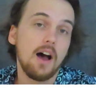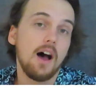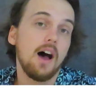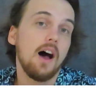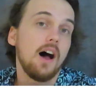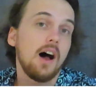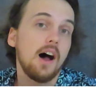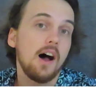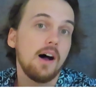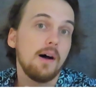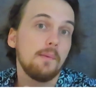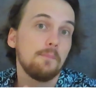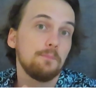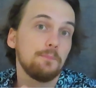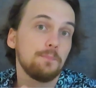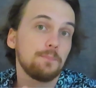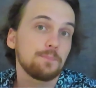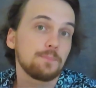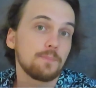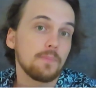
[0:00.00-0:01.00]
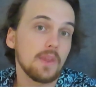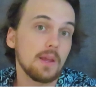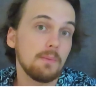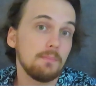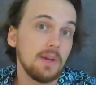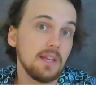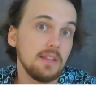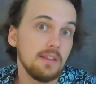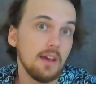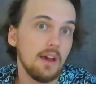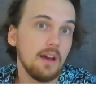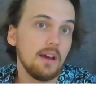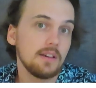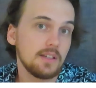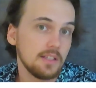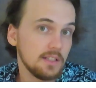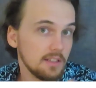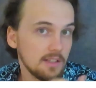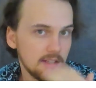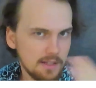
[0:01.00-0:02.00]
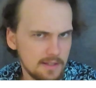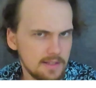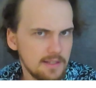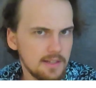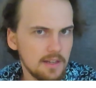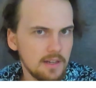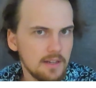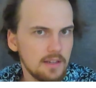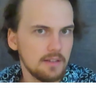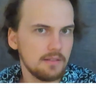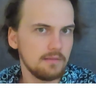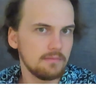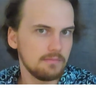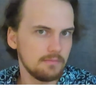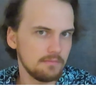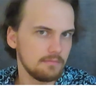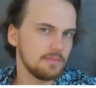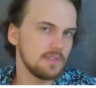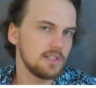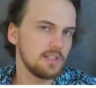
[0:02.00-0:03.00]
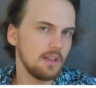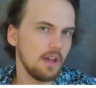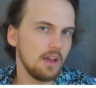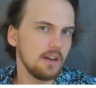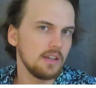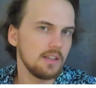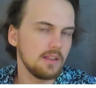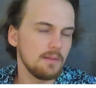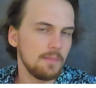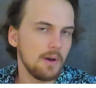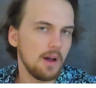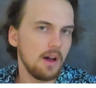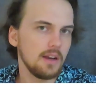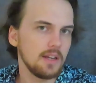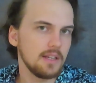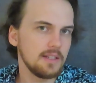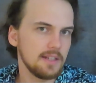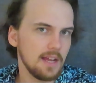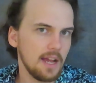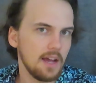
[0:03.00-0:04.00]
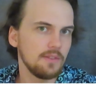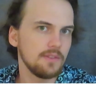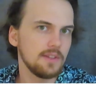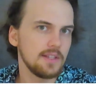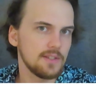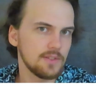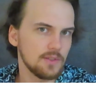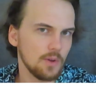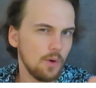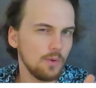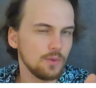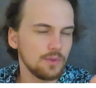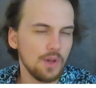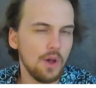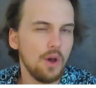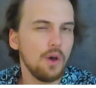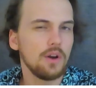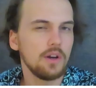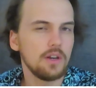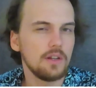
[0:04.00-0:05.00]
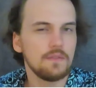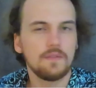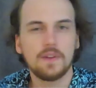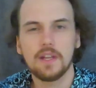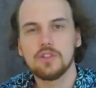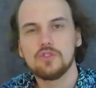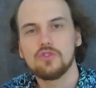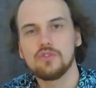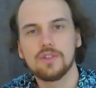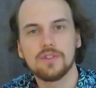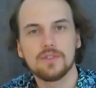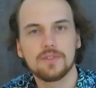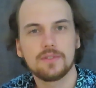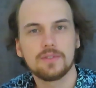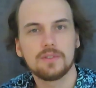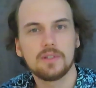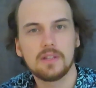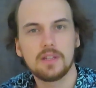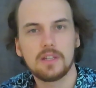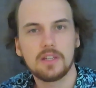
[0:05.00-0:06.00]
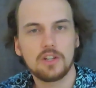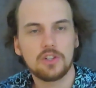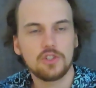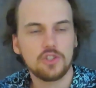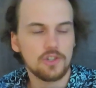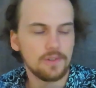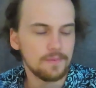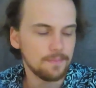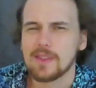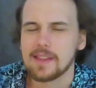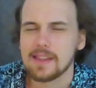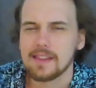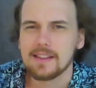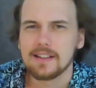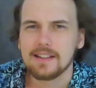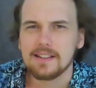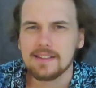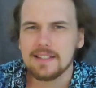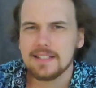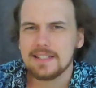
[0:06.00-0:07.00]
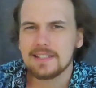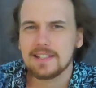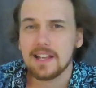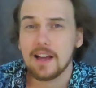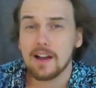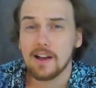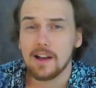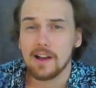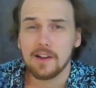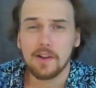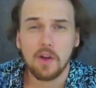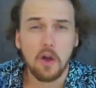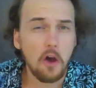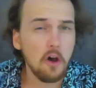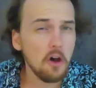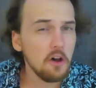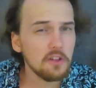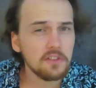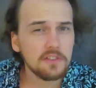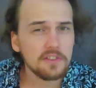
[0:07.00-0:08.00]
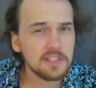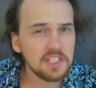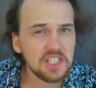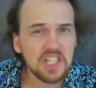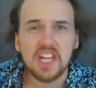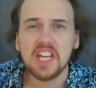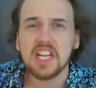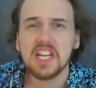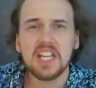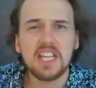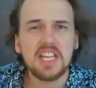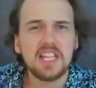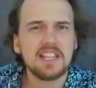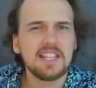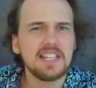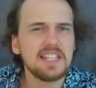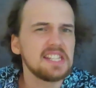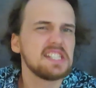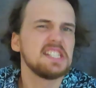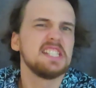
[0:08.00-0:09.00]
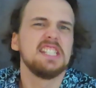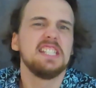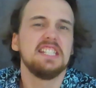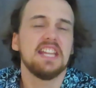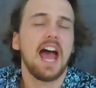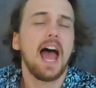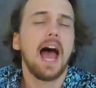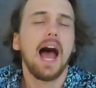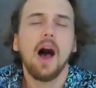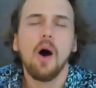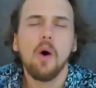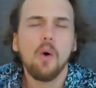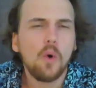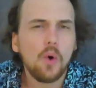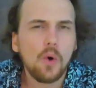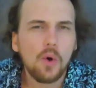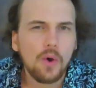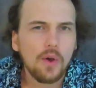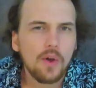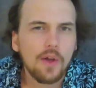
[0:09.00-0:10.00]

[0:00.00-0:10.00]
But yeah, consider starting the party down this alternative entrance to the dungeon. This earth genie, this Tao